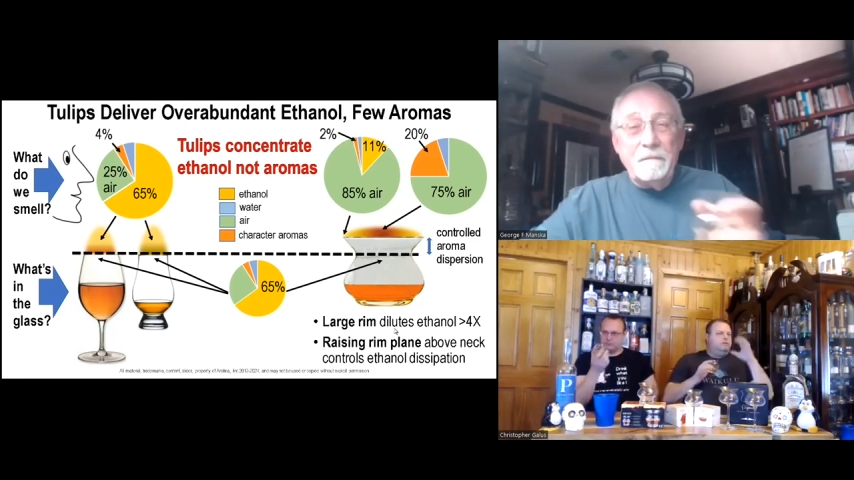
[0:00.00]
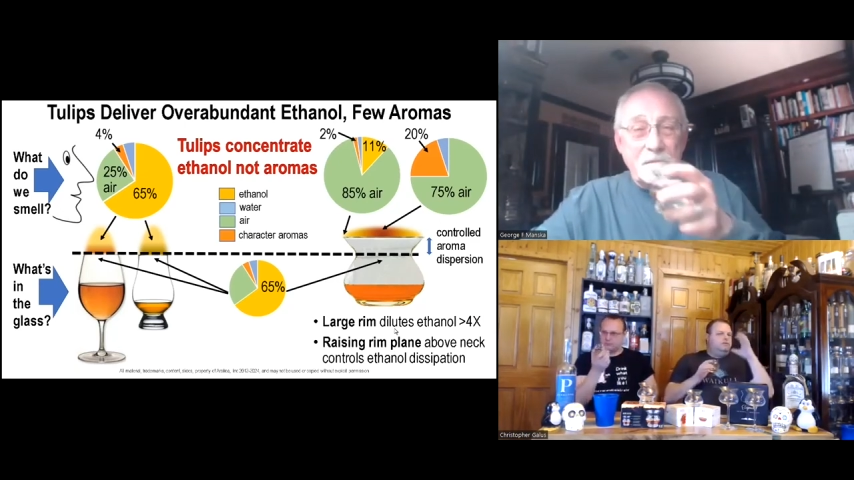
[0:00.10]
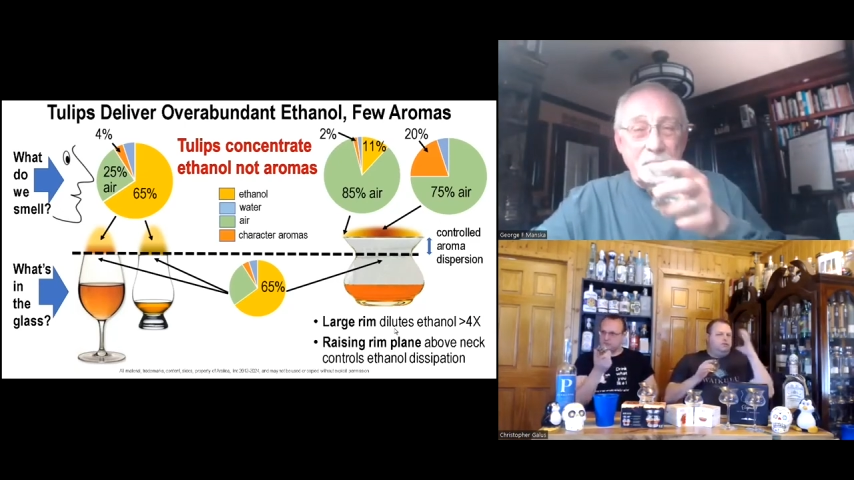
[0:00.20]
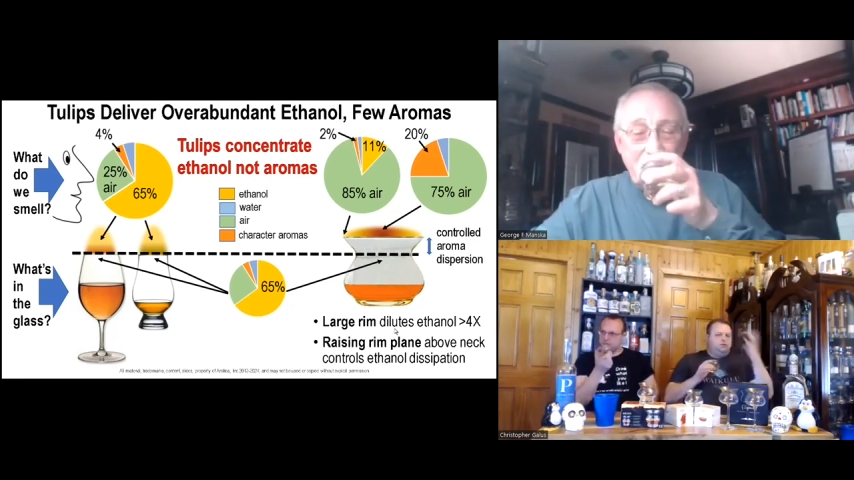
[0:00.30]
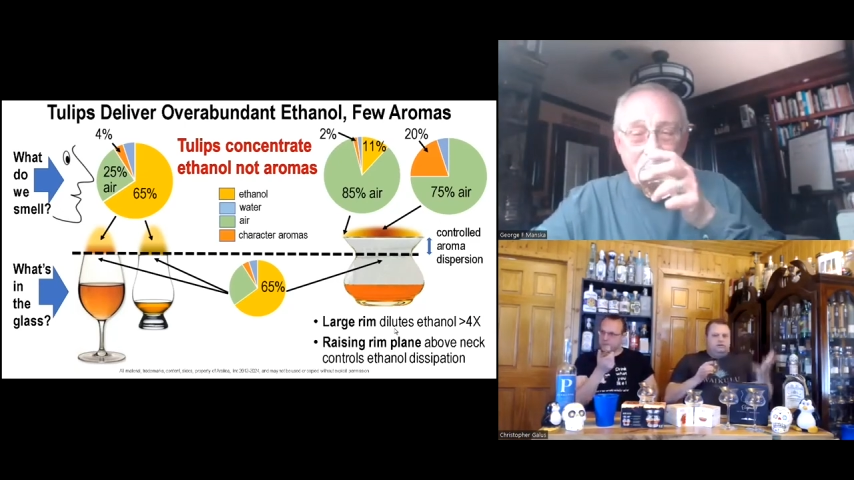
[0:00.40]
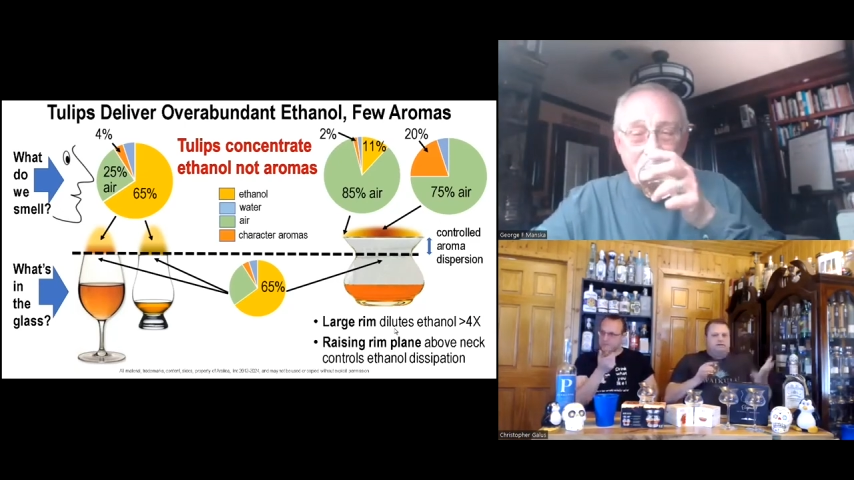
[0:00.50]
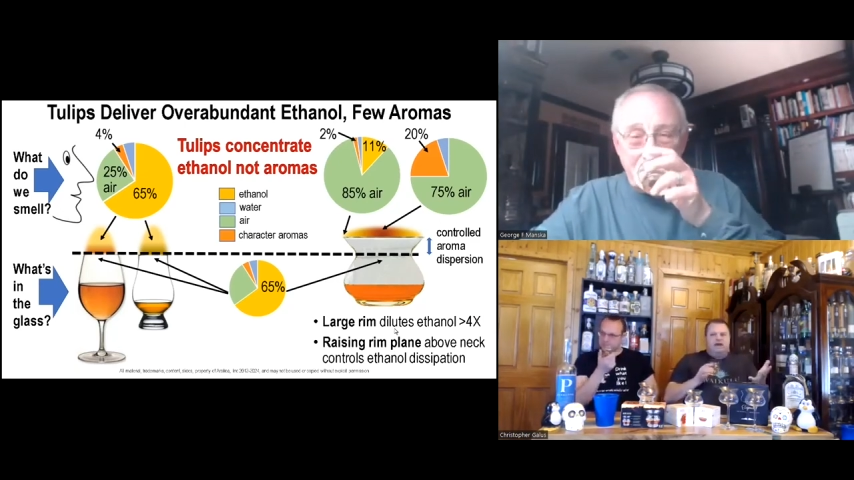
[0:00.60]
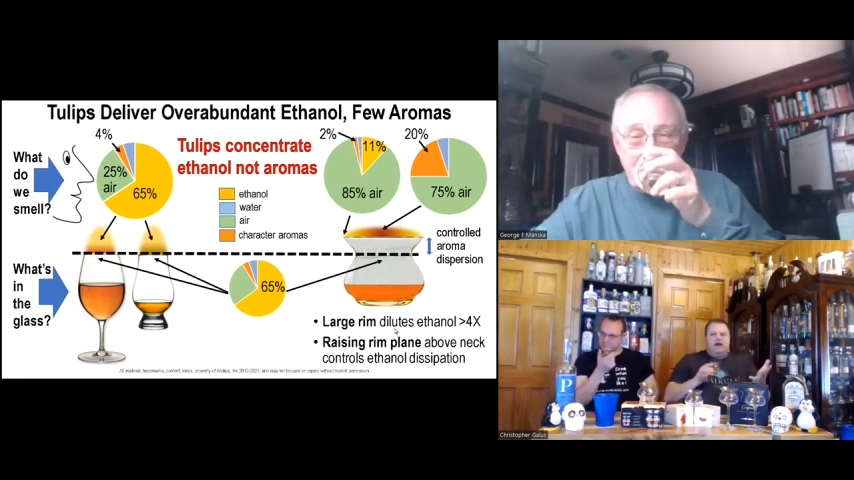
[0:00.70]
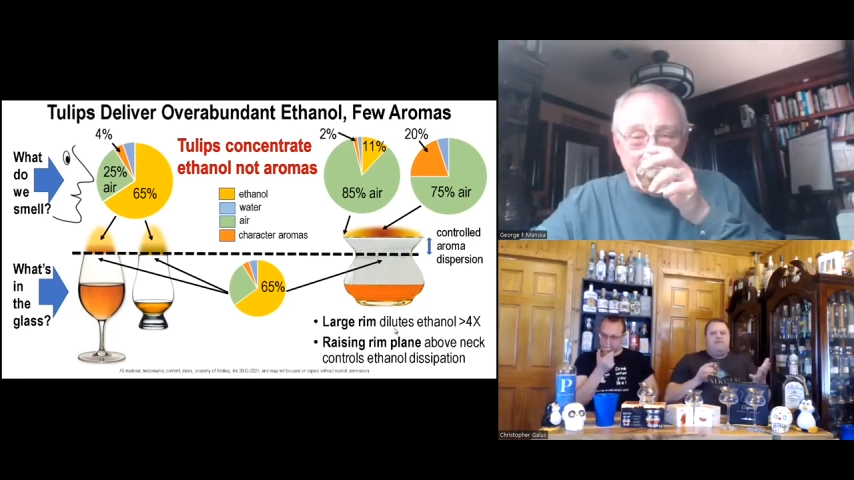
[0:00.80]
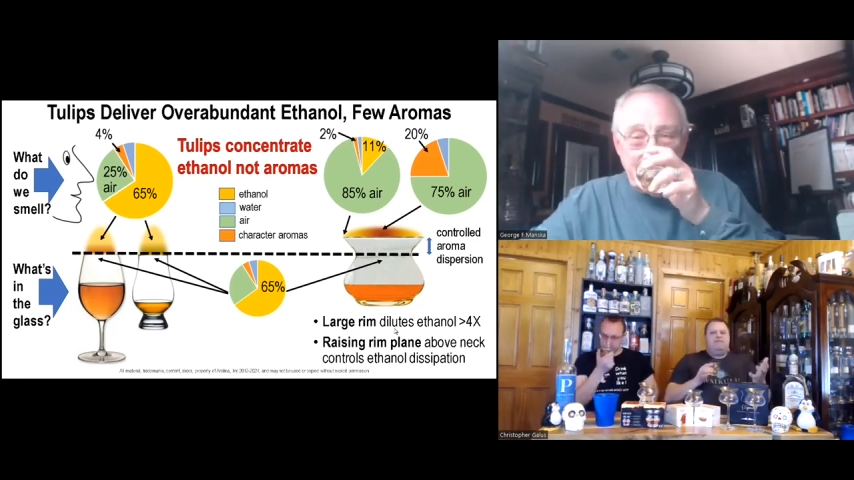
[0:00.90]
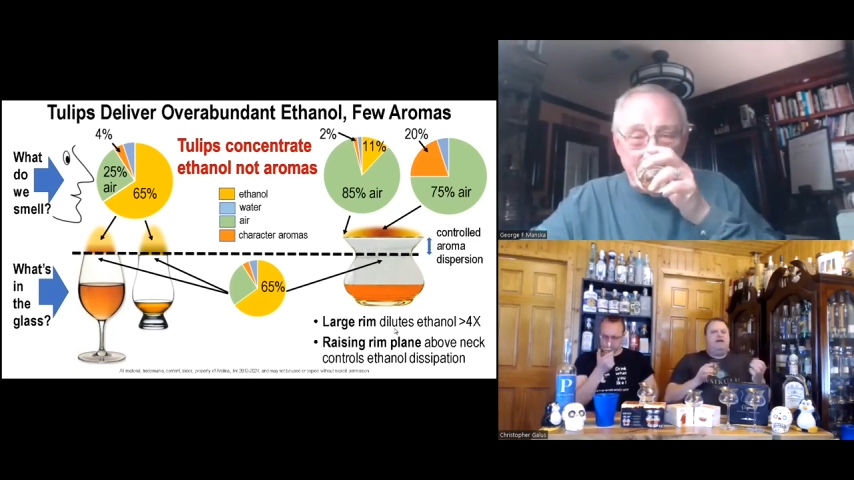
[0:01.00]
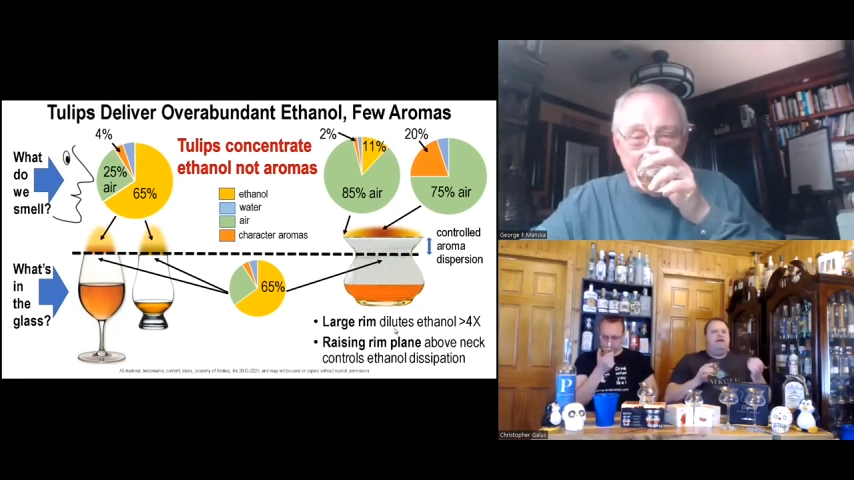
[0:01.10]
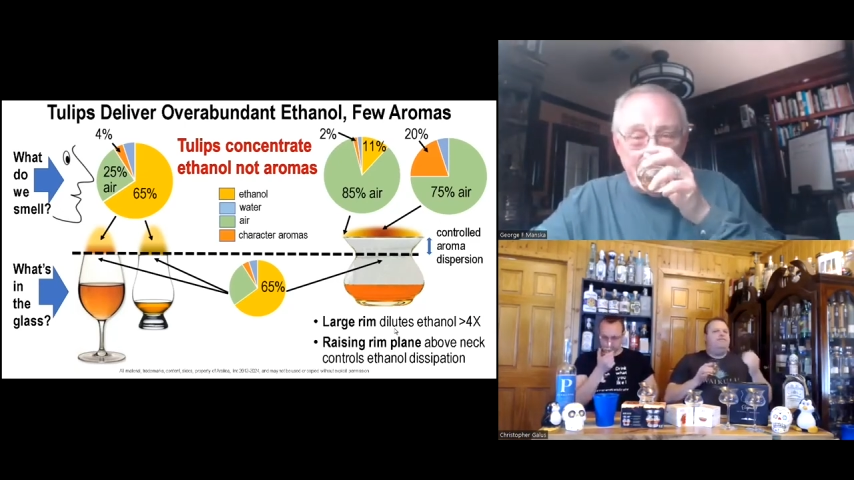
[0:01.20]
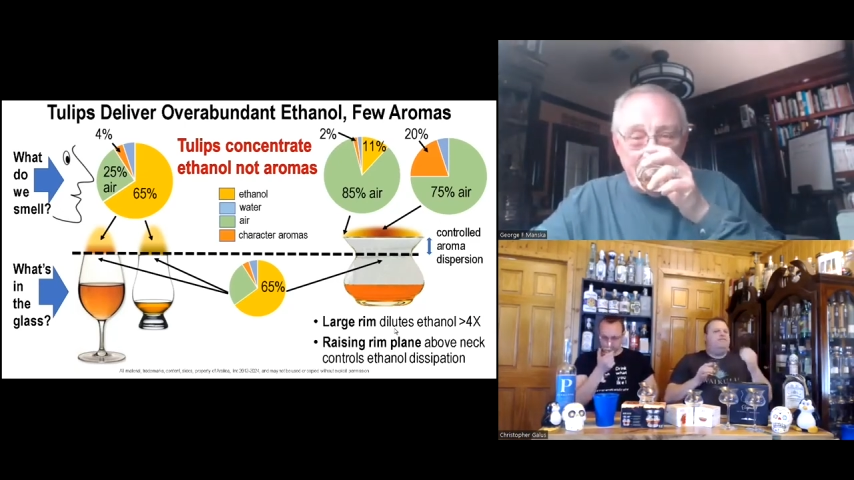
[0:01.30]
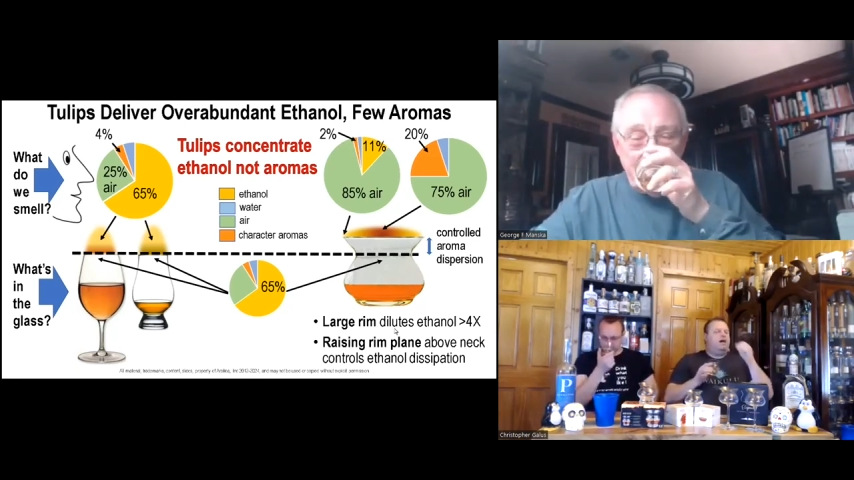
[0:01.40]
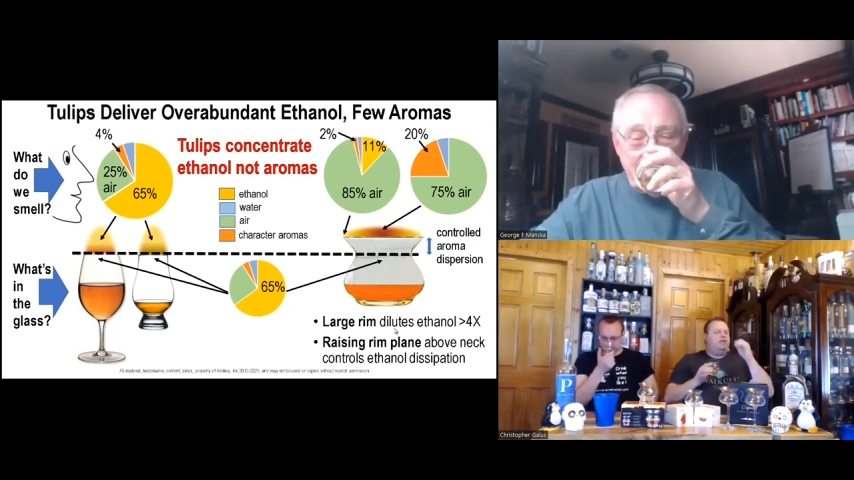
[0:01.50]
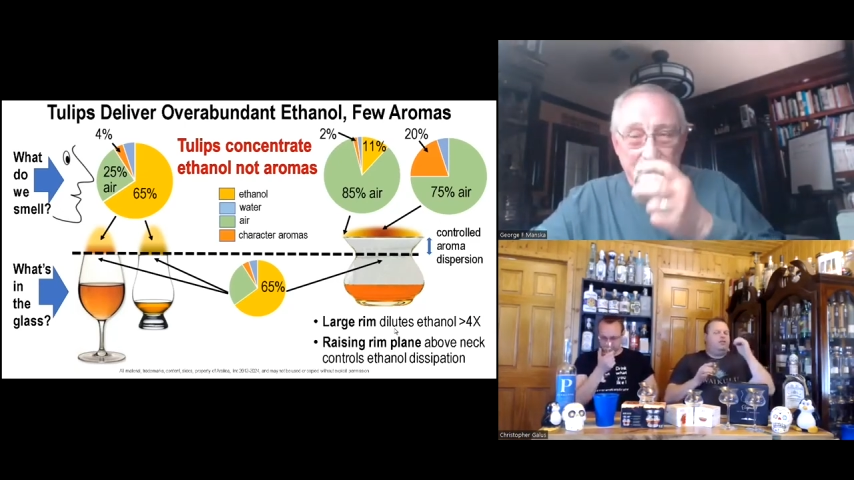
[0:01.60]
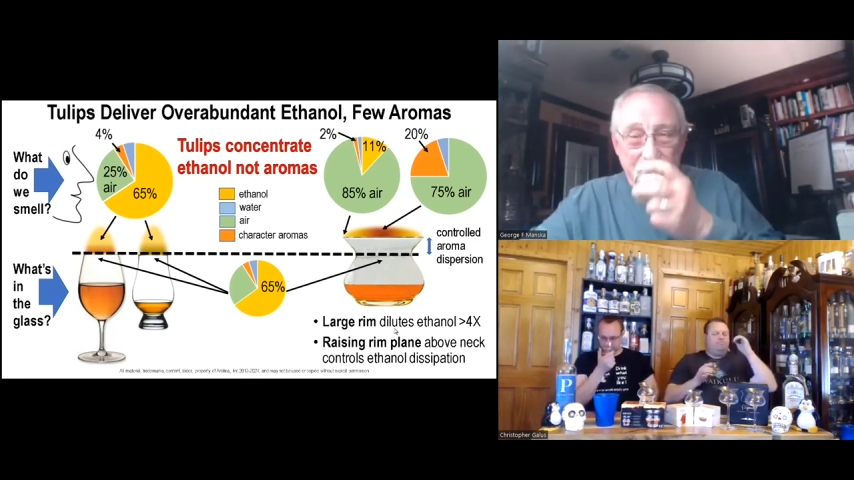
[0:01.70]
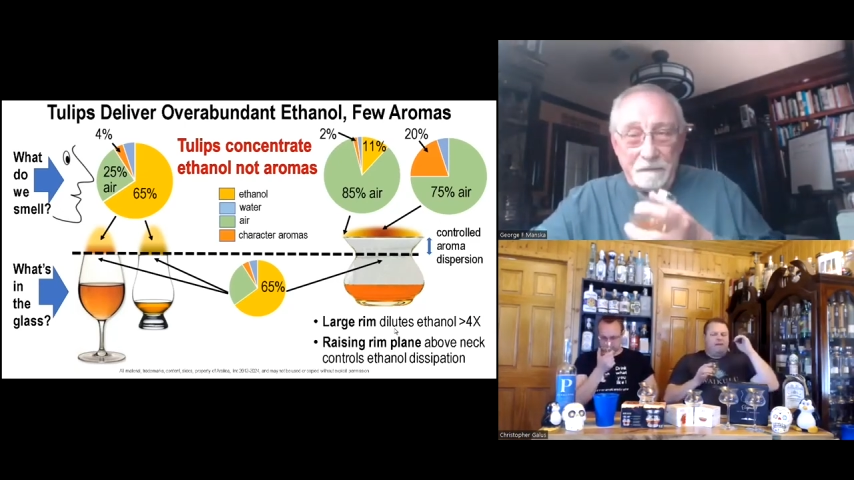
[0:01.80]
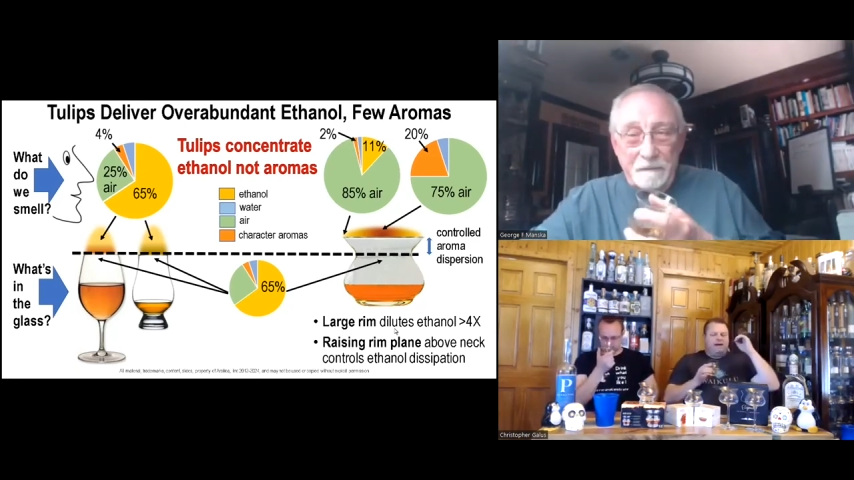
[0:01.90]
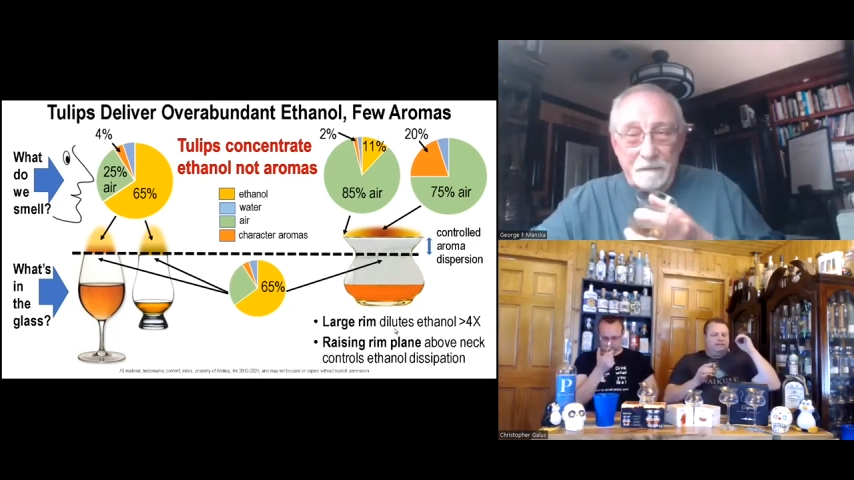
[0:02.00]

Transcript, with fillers: cooked agave followed by